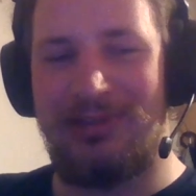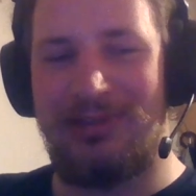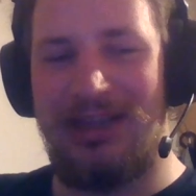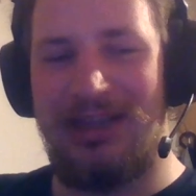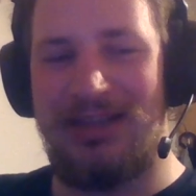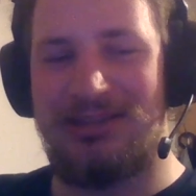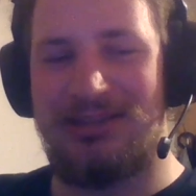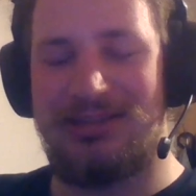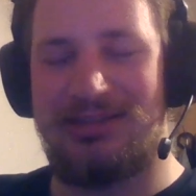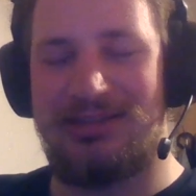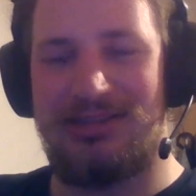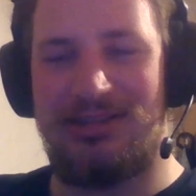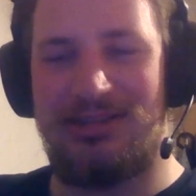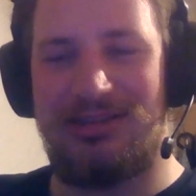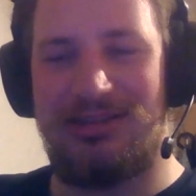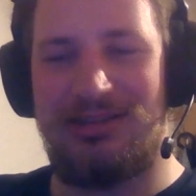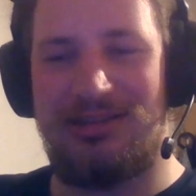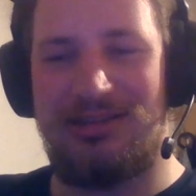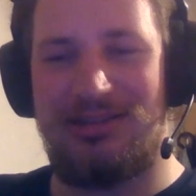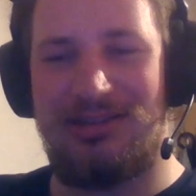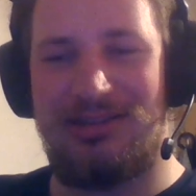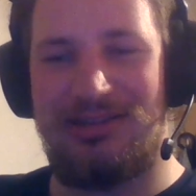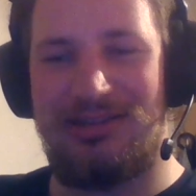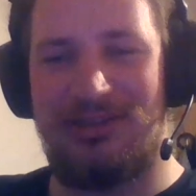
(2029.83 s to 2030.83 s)
that's
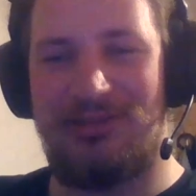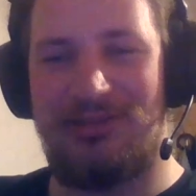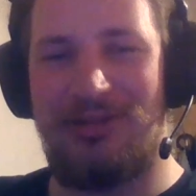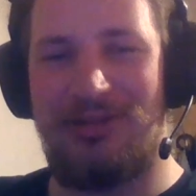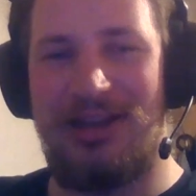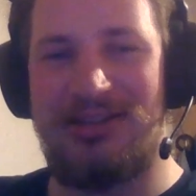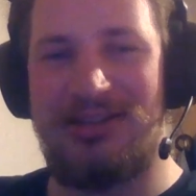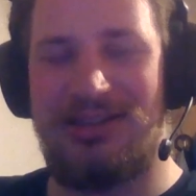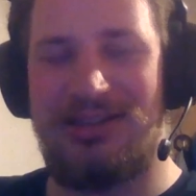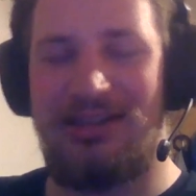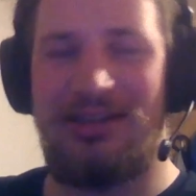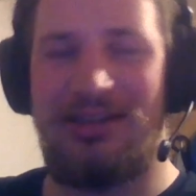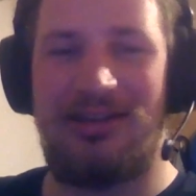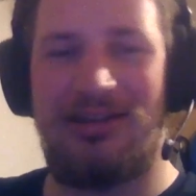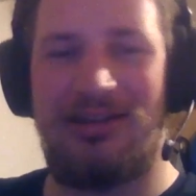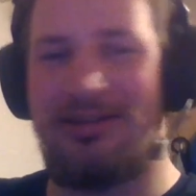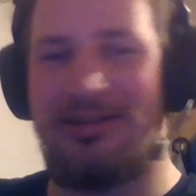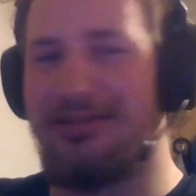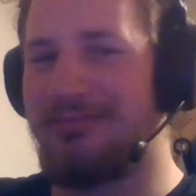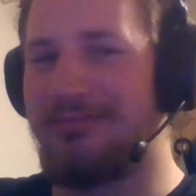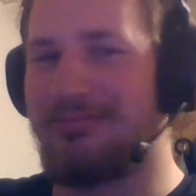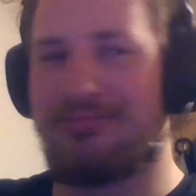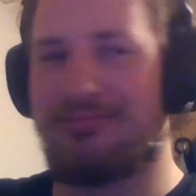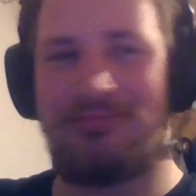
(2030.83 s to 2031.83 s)
crazy
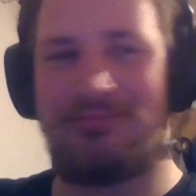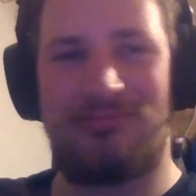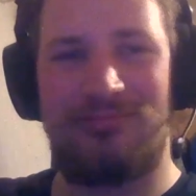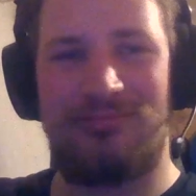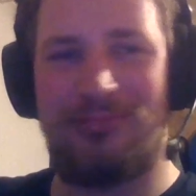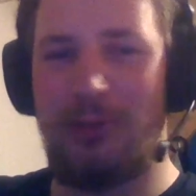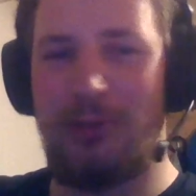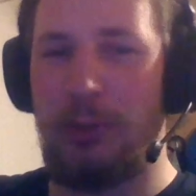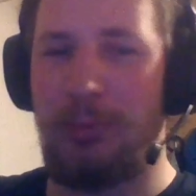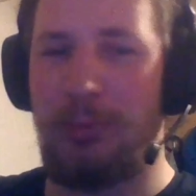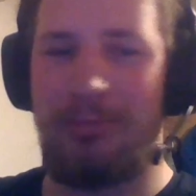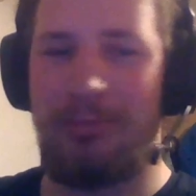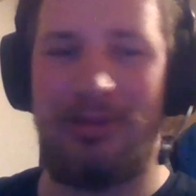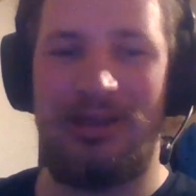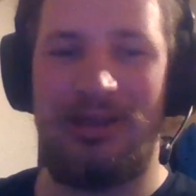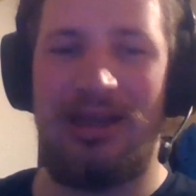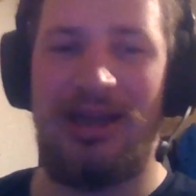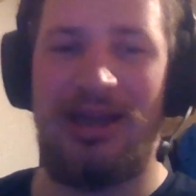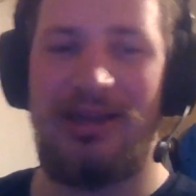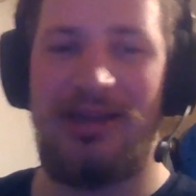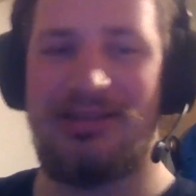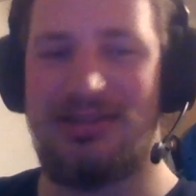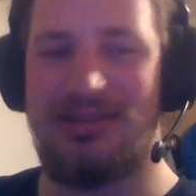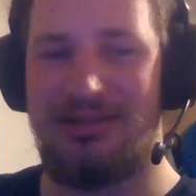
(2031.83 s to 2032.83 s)
dopamine
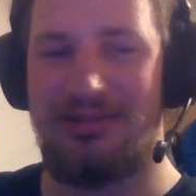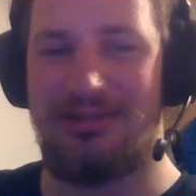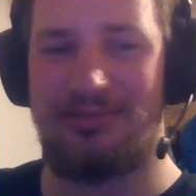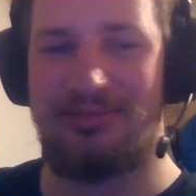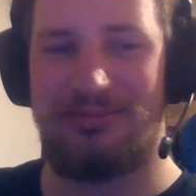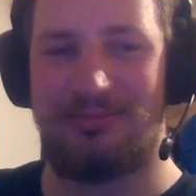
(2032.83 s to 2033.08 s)
highs.